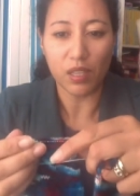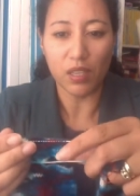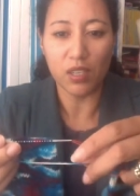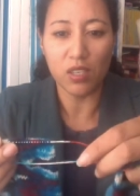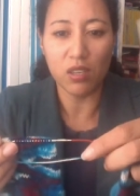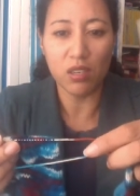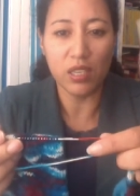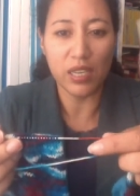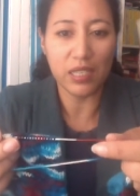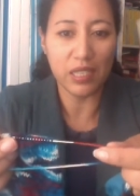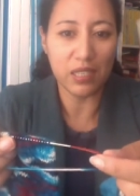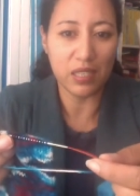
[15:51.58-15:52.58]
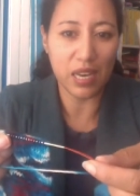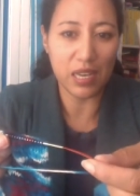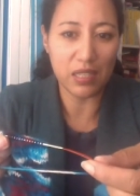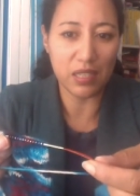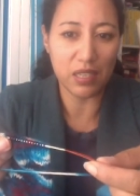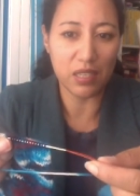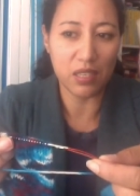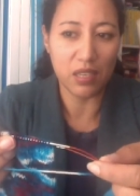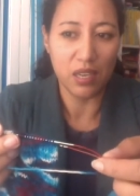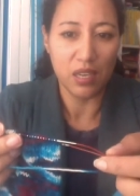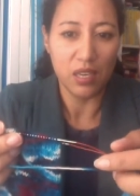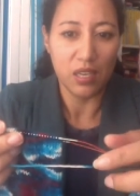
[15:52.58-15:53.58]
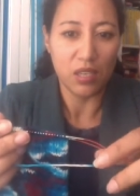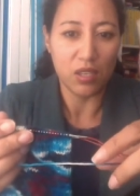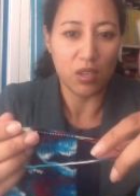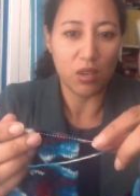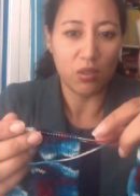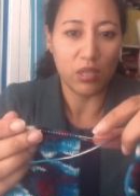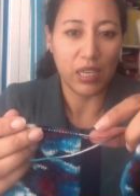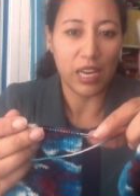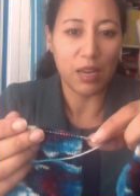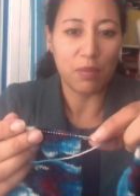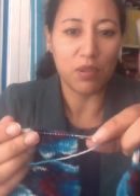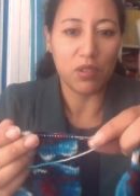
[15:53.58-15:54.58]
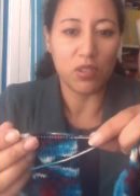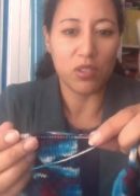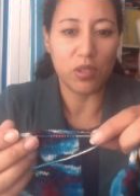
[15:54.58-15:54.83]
the sock knitting sizes. So the cables,